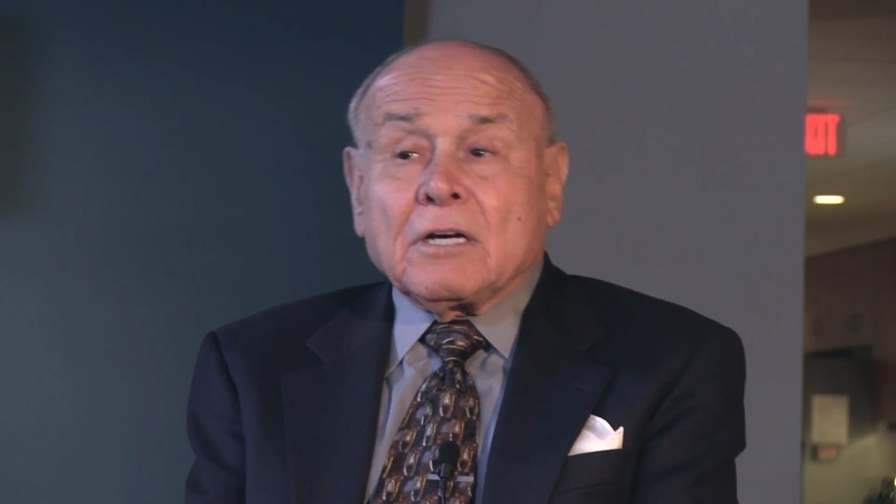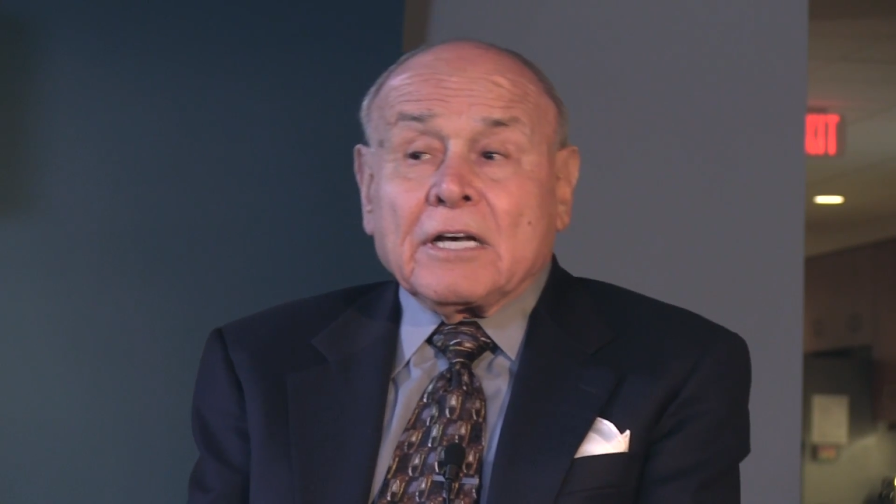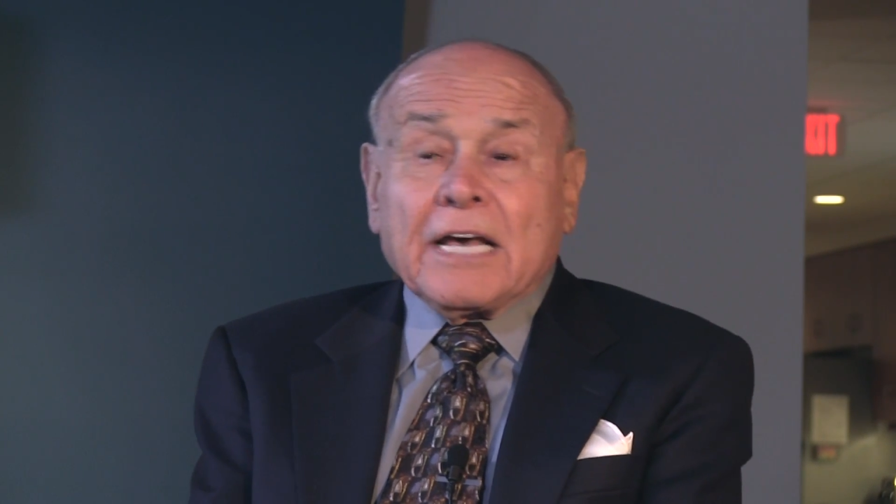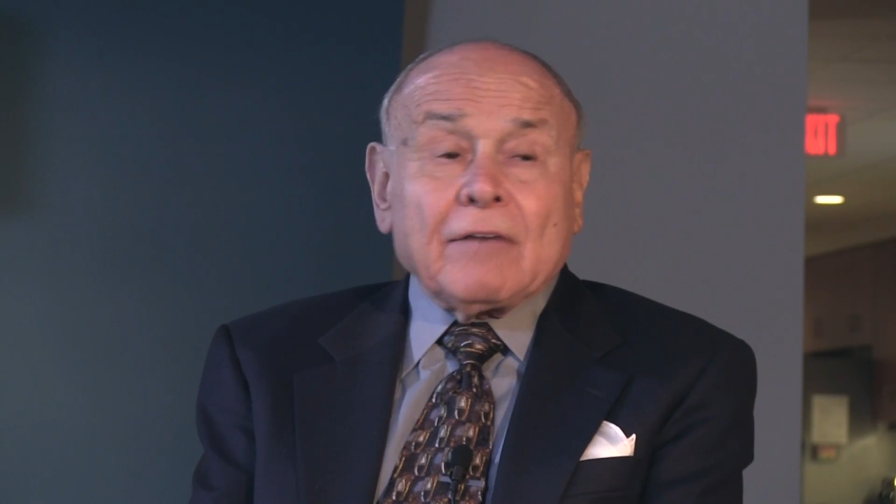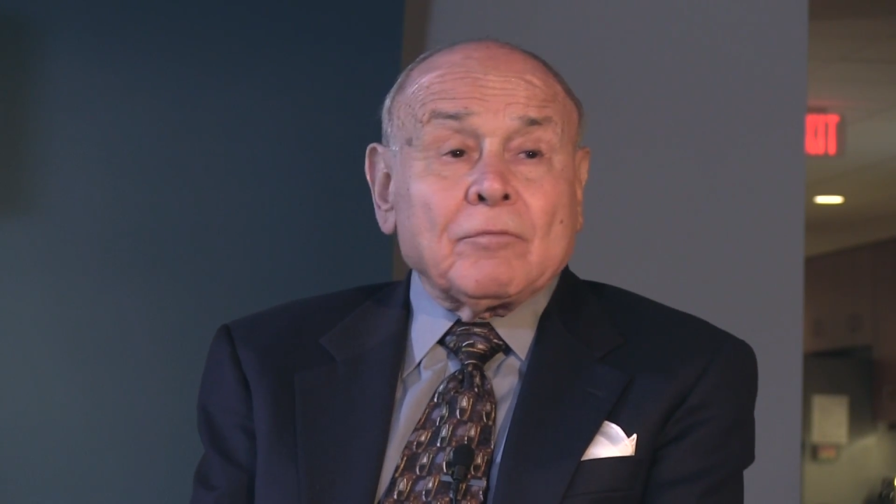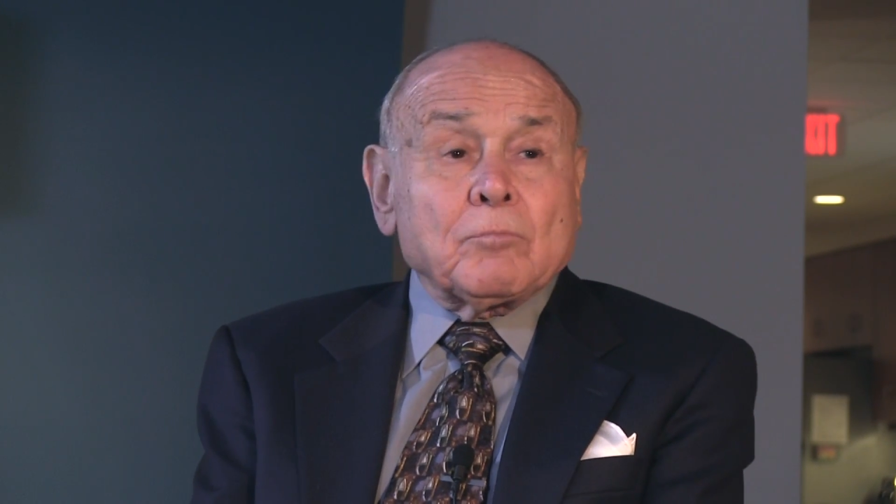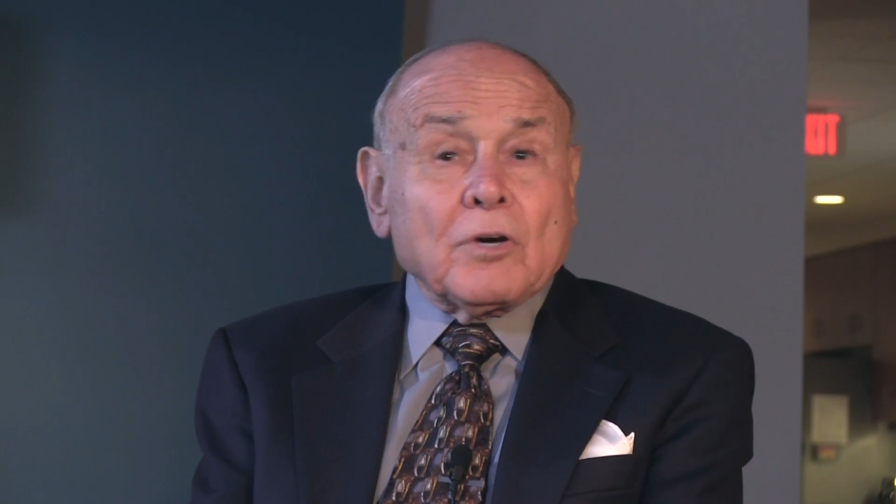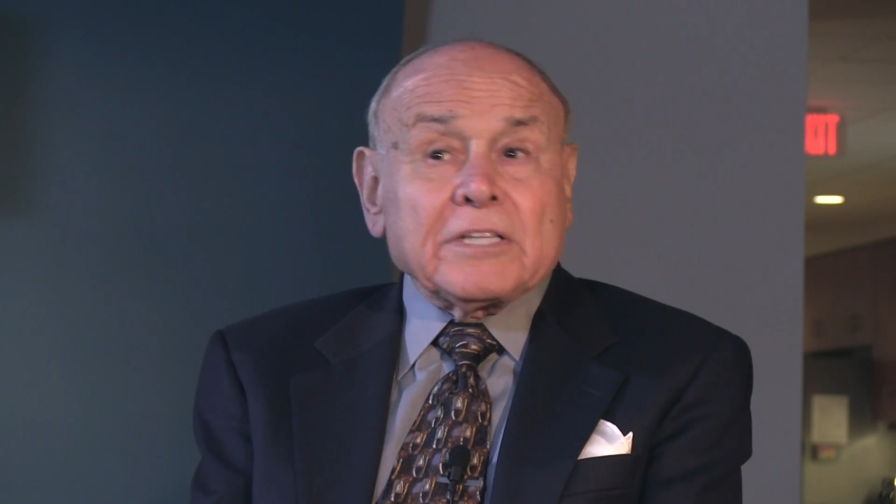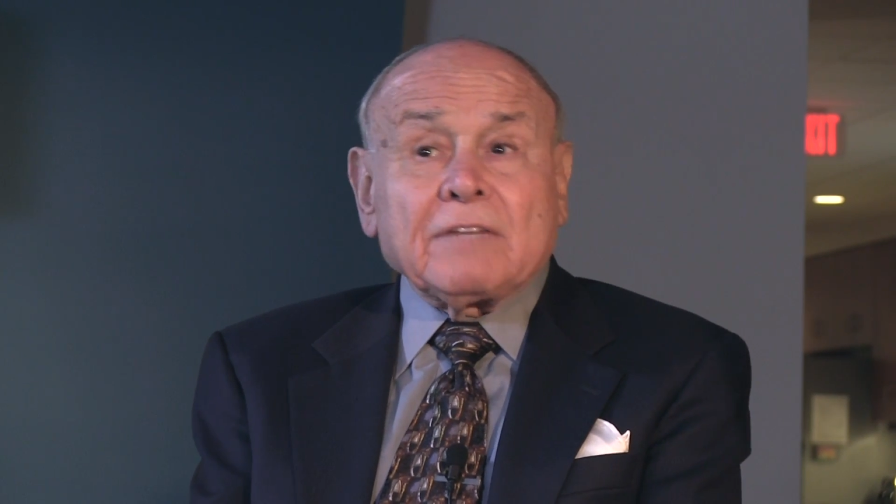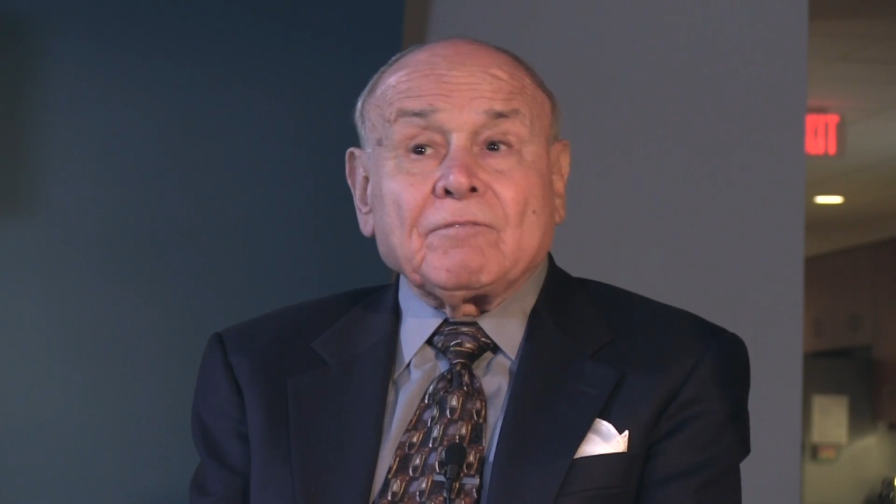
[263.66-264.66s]
have
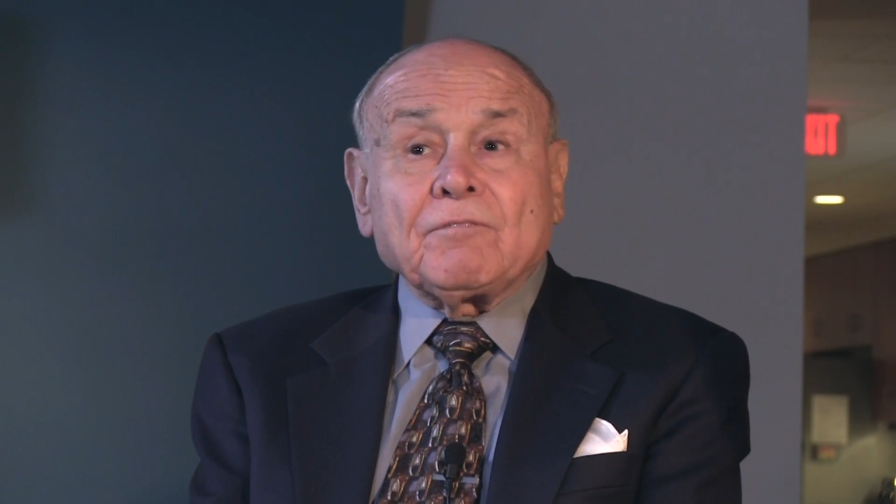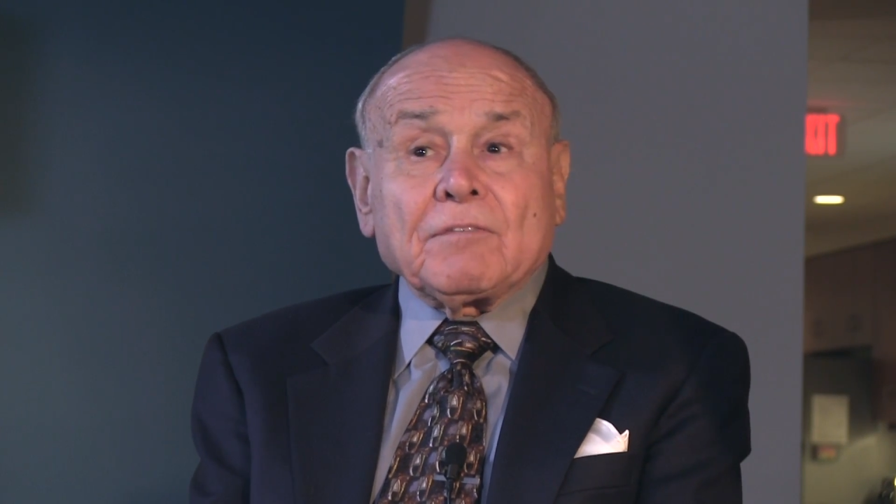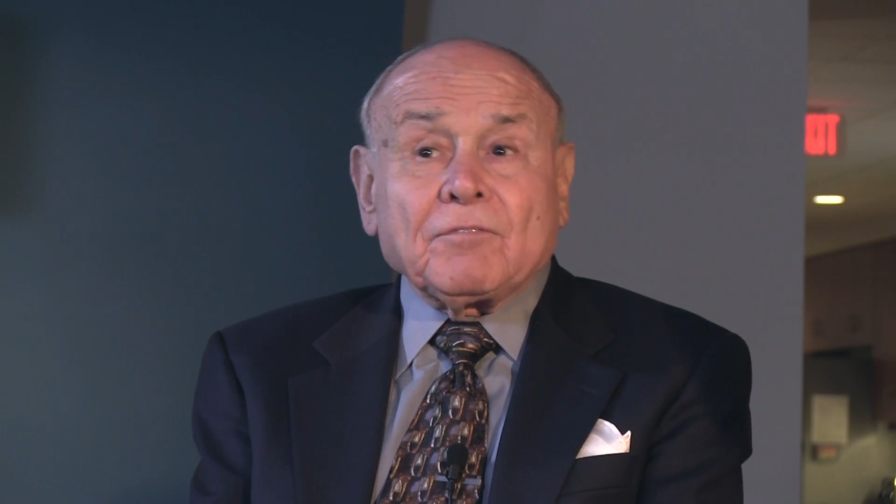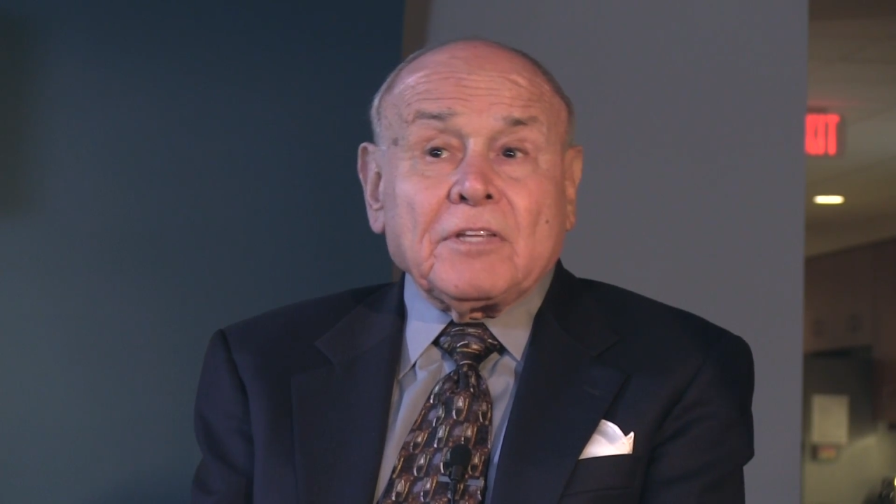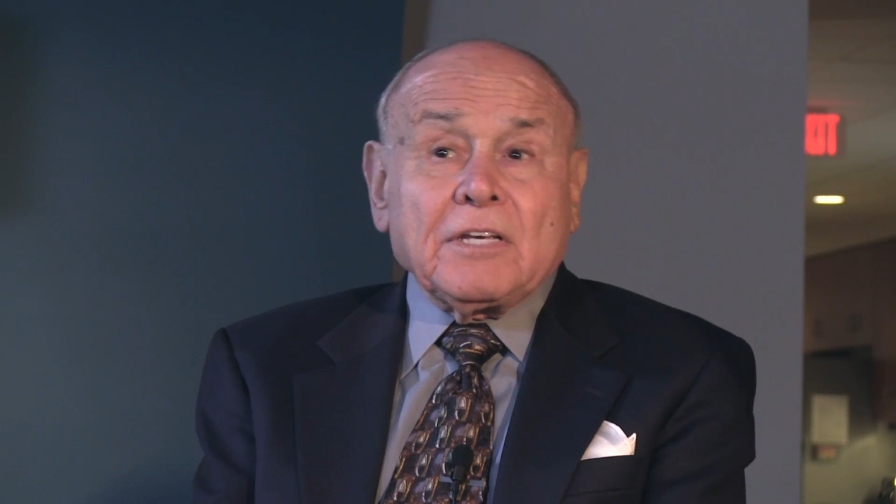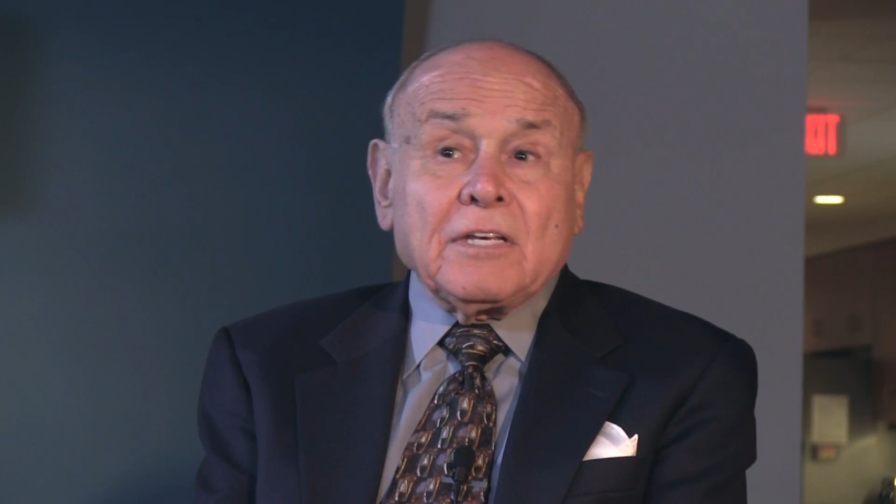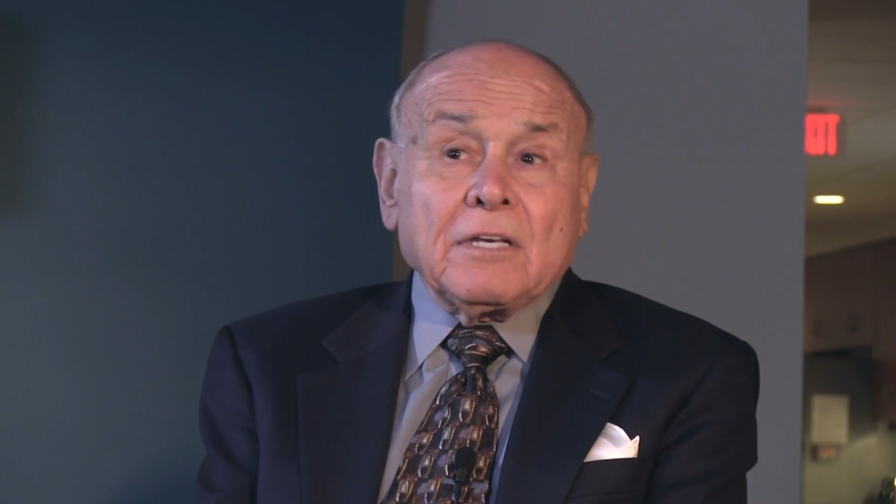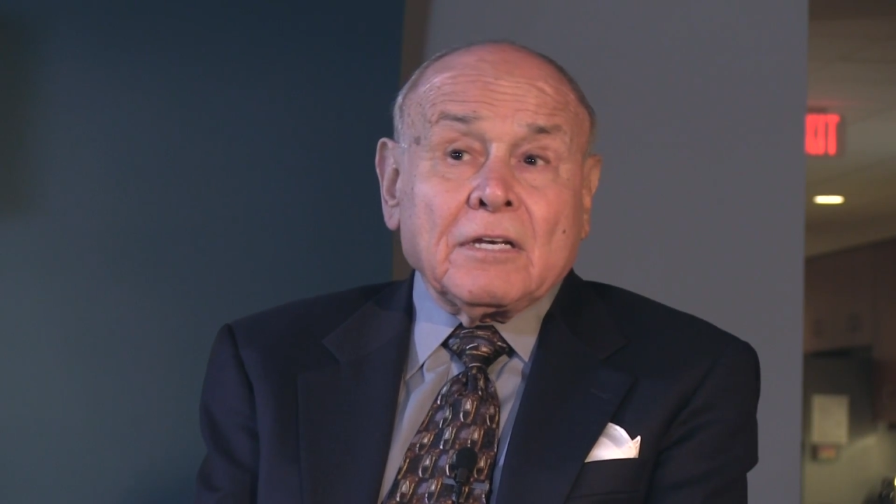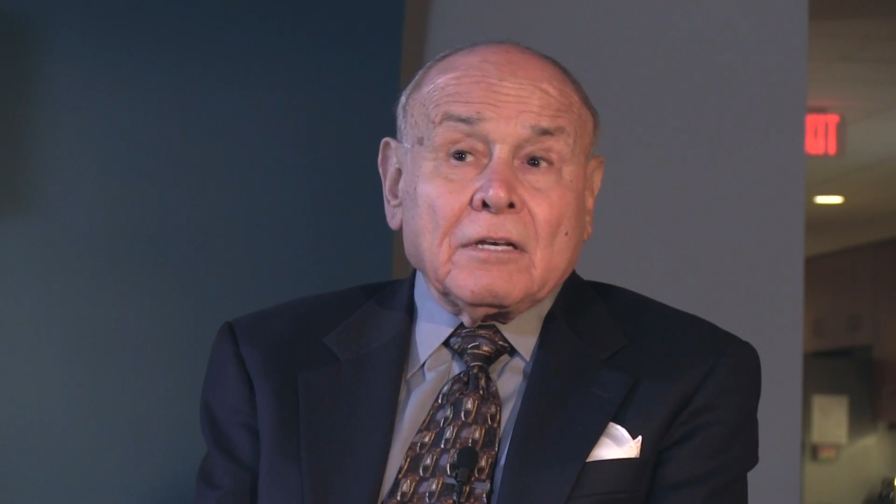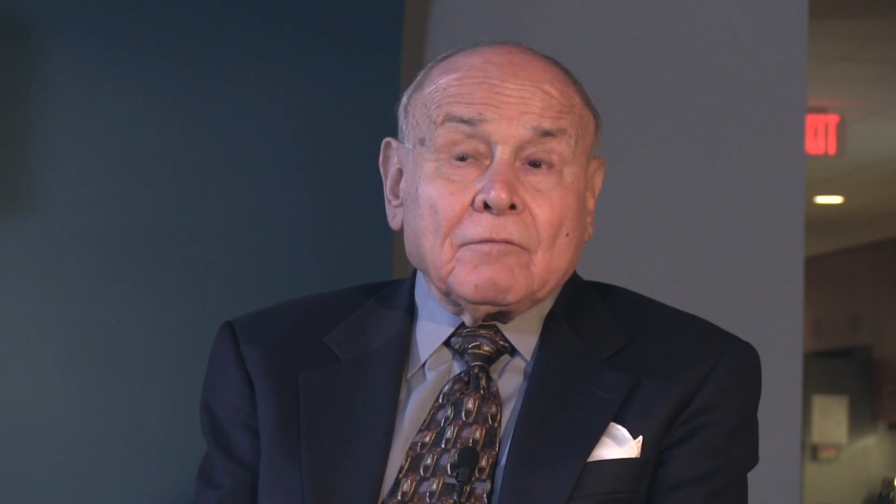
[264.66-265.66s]
more than 50